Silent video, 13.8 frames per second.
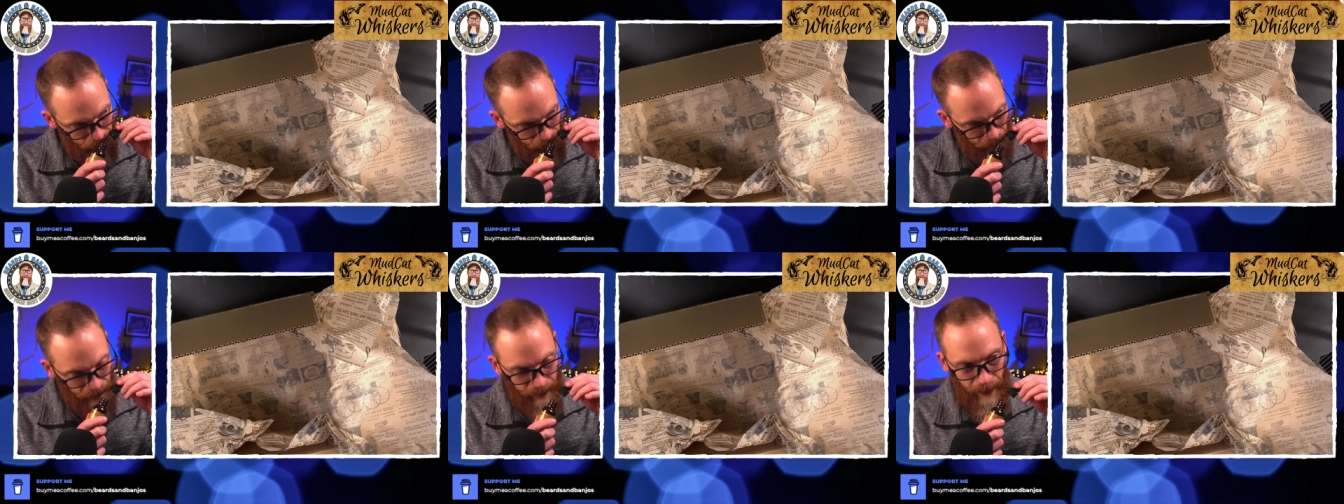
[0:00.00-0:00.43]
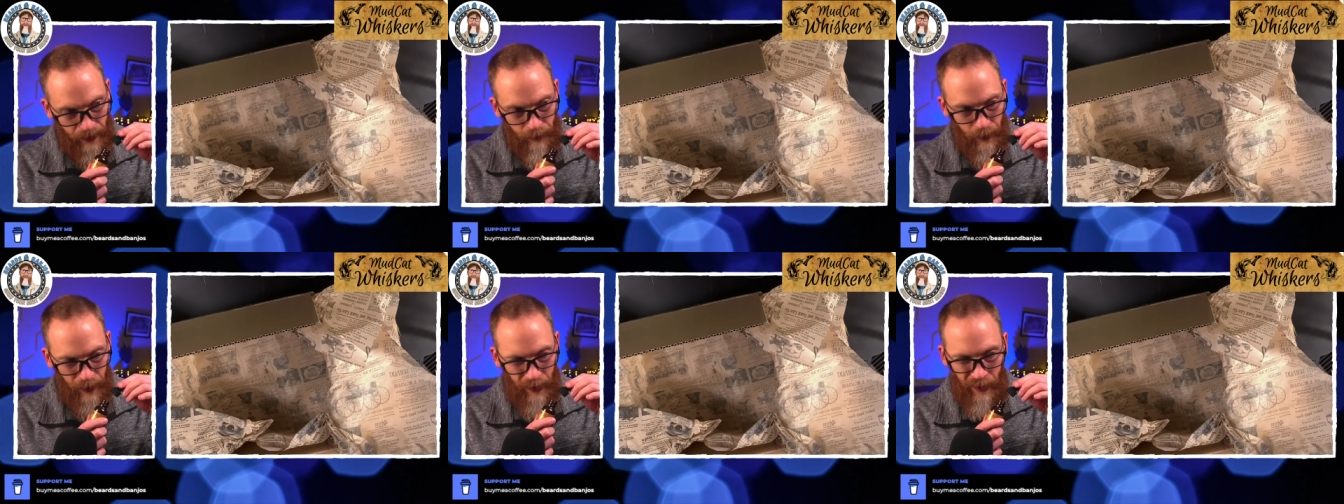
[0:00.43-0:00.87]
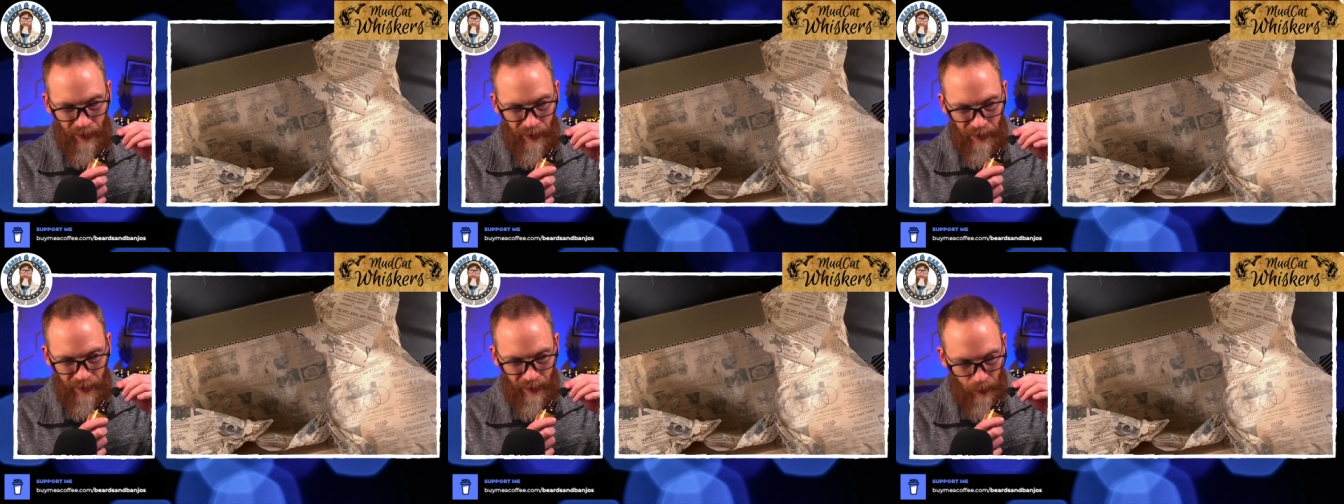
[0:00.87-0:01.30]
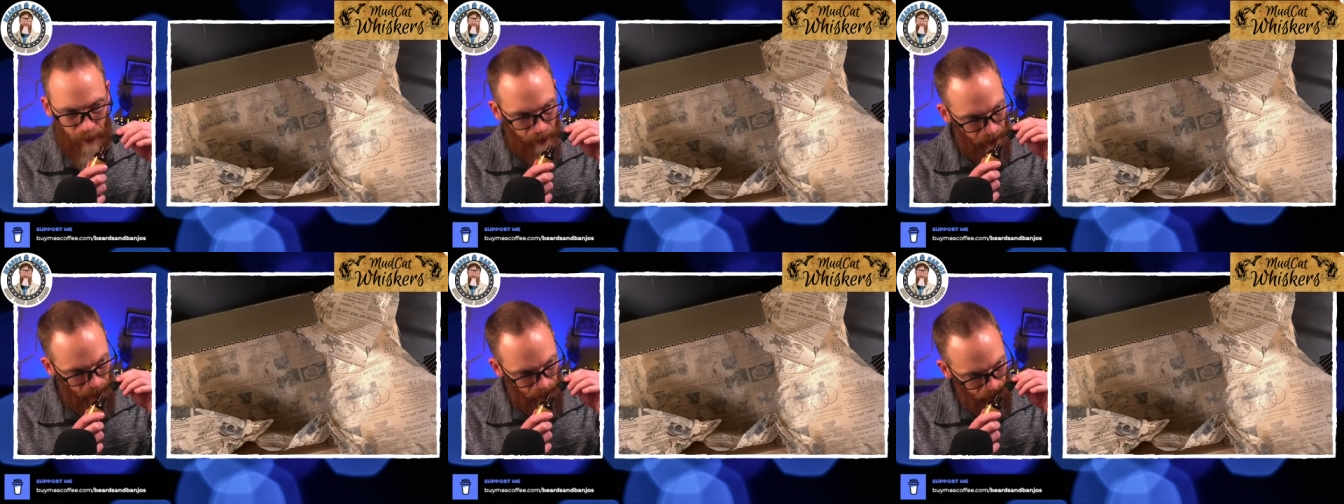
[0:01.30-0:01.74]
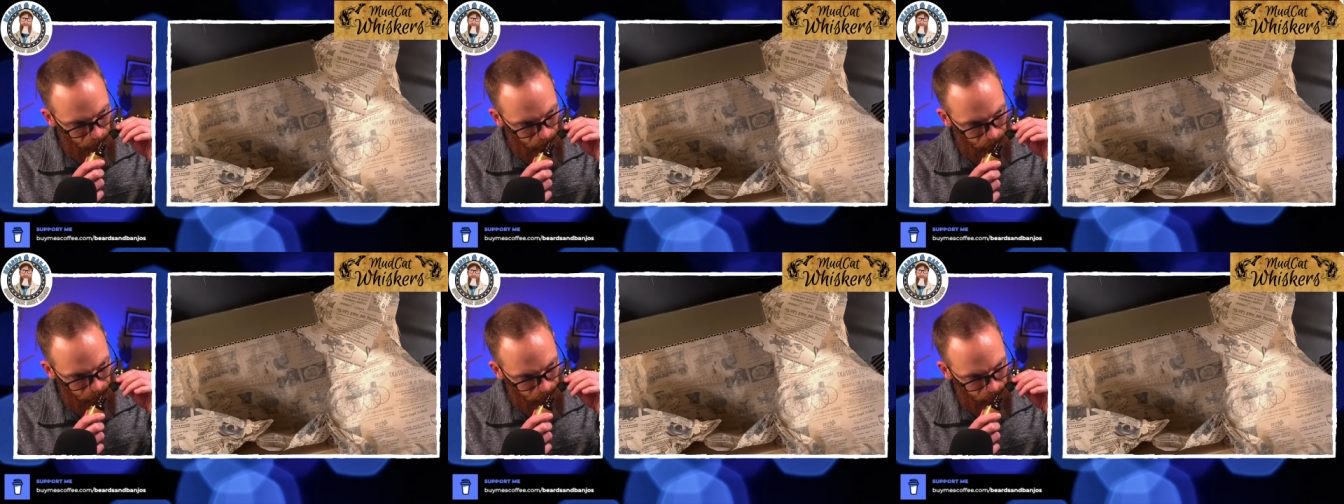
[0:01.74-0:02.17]
It's kind of a cleaner scent.
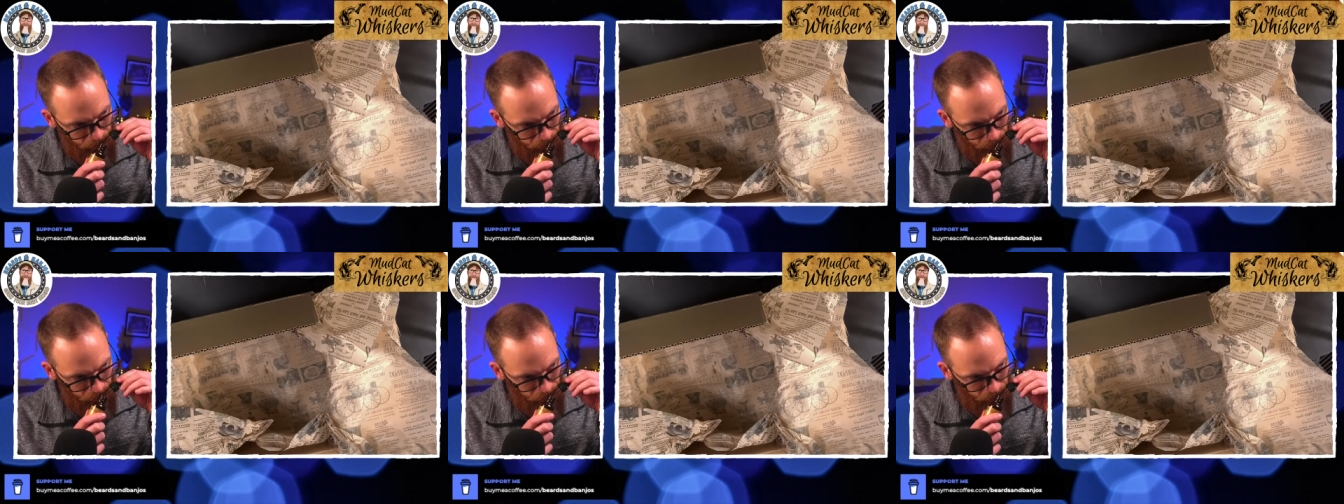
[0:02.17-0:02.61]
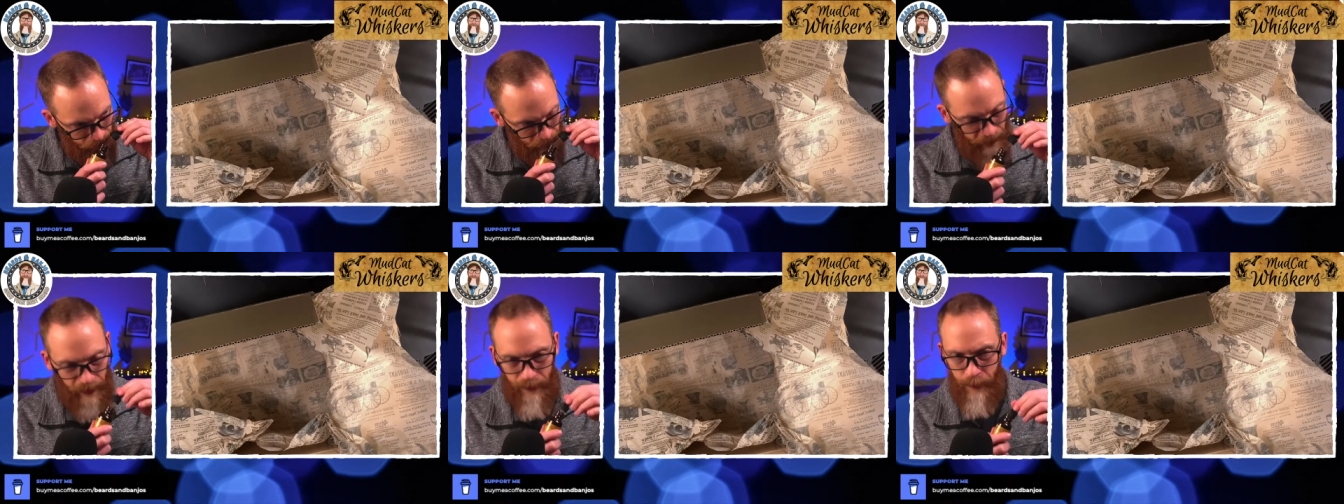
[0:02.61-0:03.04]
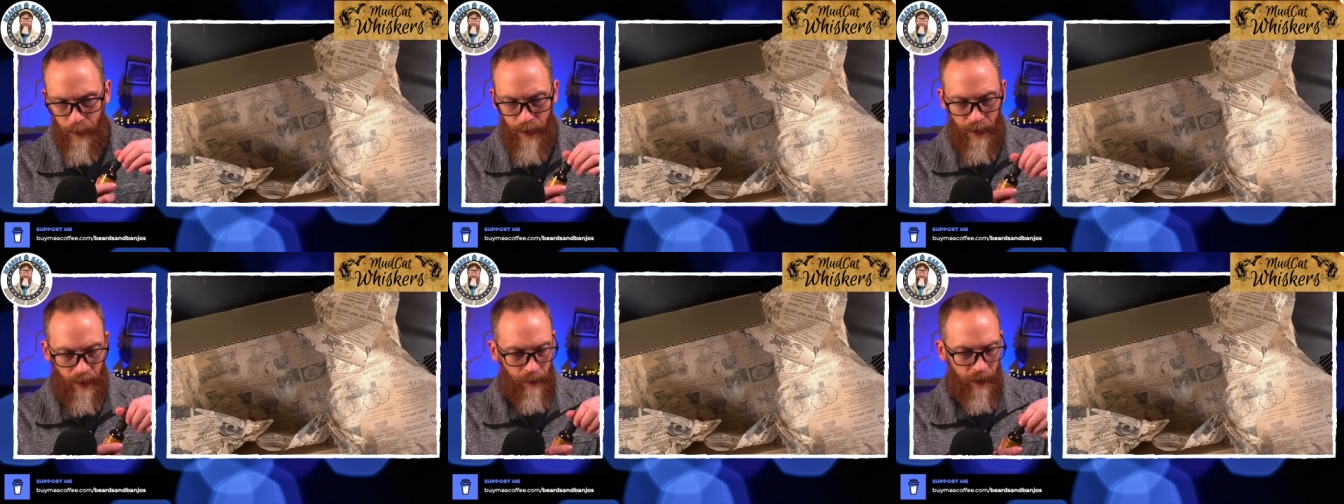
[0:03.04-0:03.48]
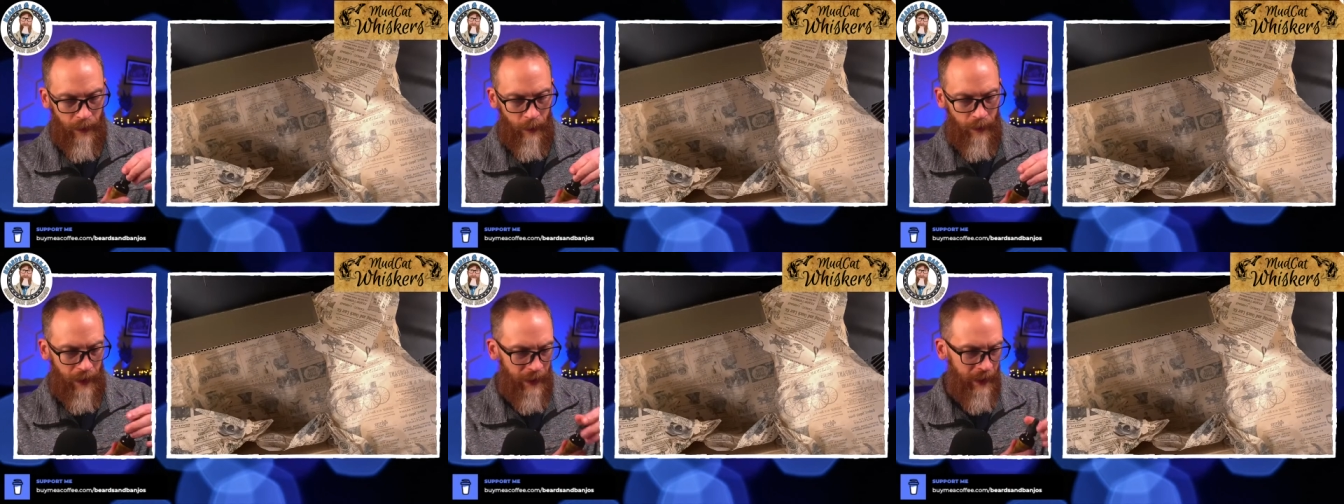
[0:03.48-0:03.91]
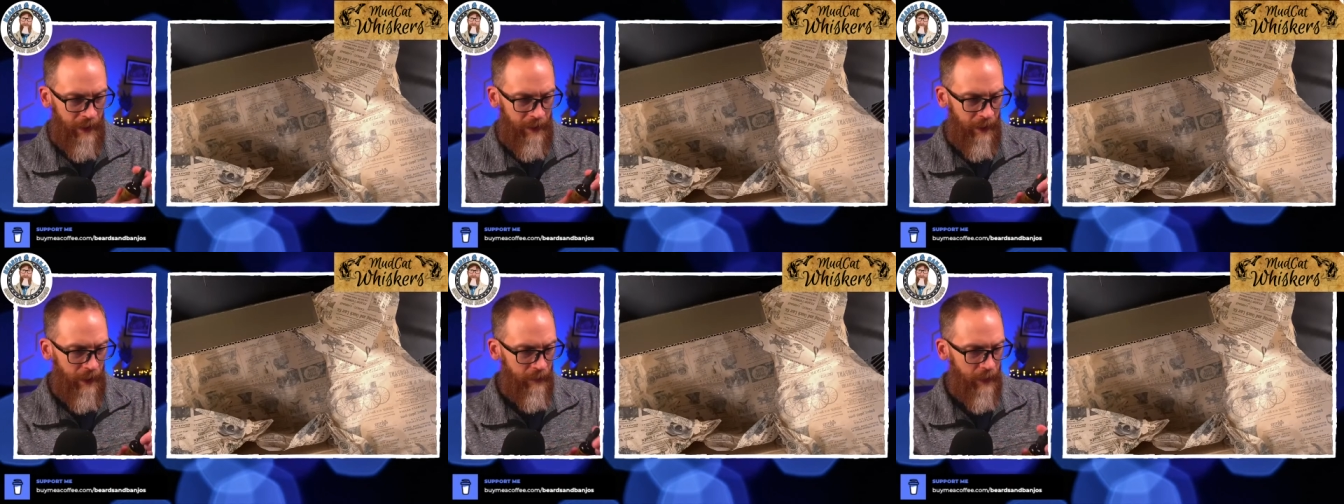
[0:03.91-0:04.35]
Yet there's something on the
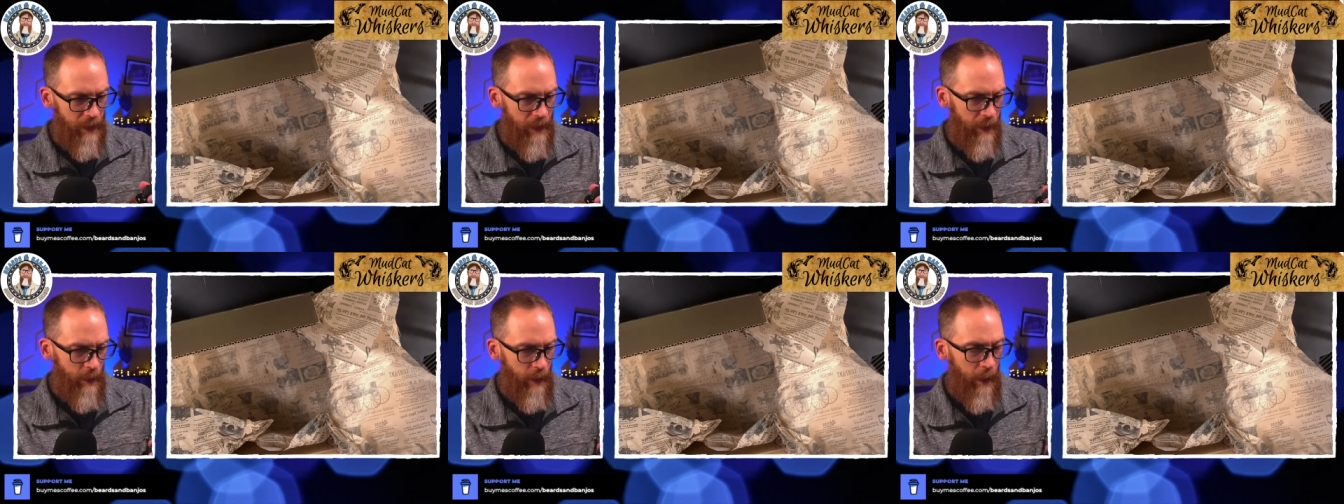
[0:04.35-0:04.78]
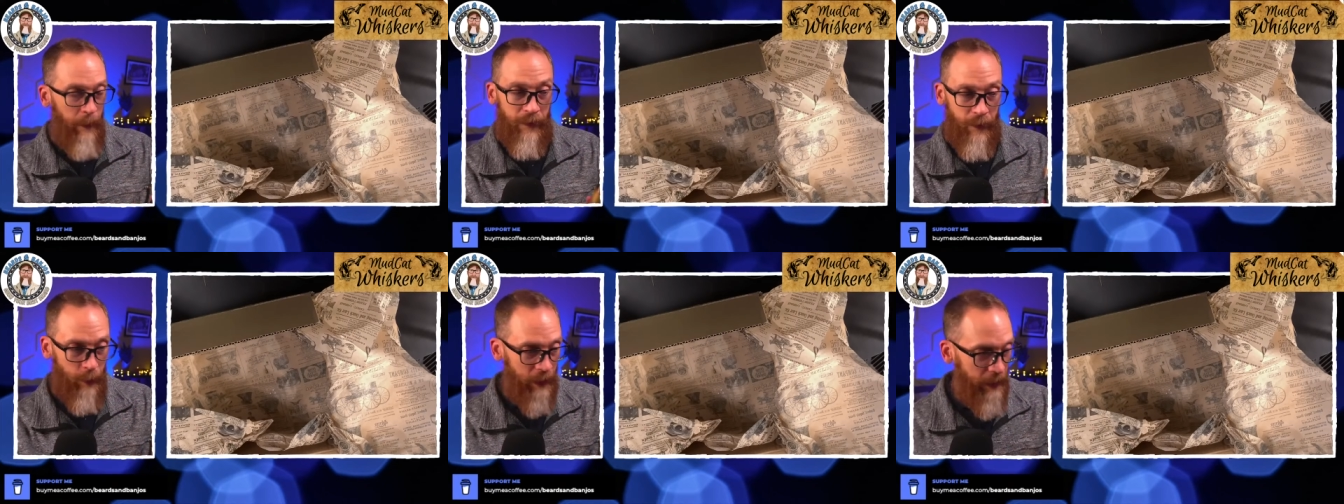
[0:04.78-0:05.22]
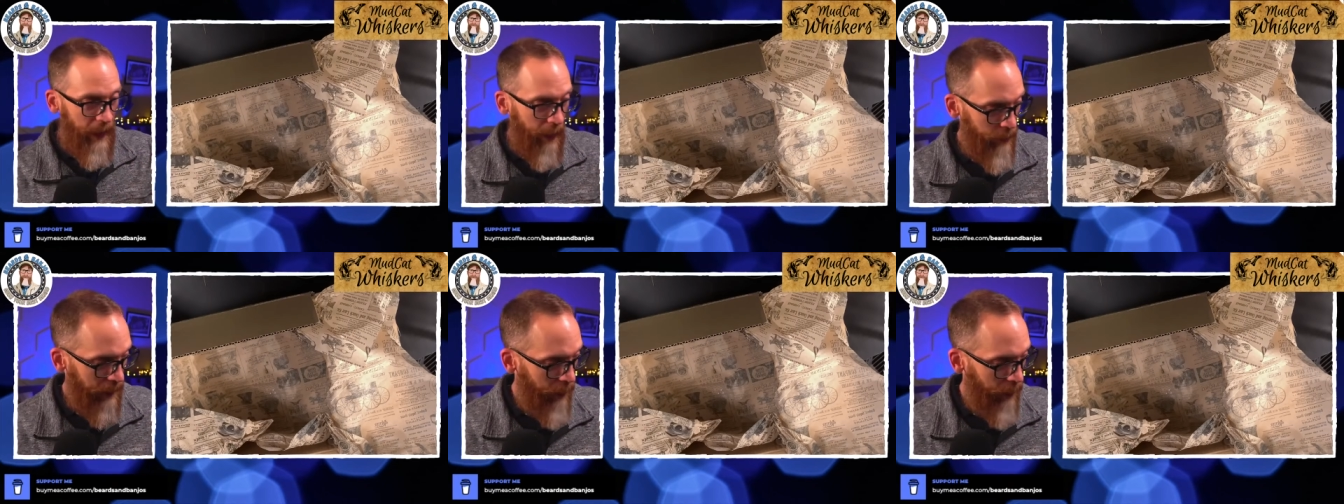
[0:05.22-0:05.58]
end of it too. I'm going to read that one.